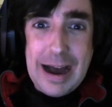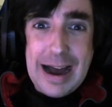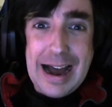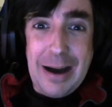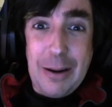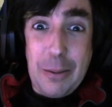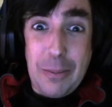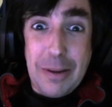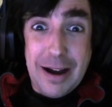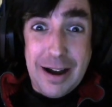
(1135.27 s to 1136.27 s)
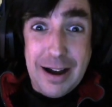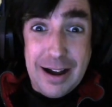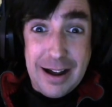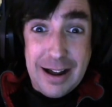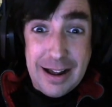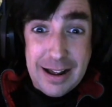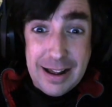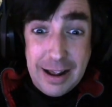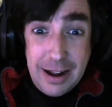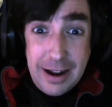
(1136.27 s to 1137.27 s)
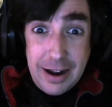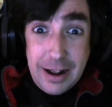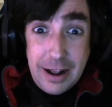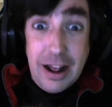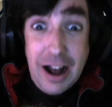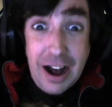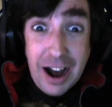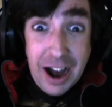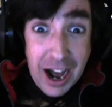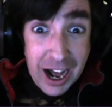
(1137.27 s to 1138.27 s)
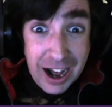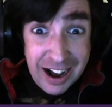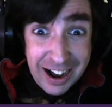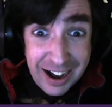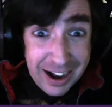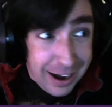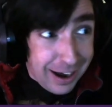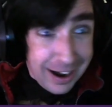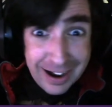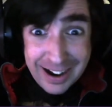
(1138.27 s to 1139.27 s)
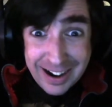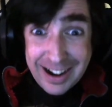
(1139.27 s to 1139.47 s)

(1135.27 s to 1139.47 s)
And then we have $15 from Critical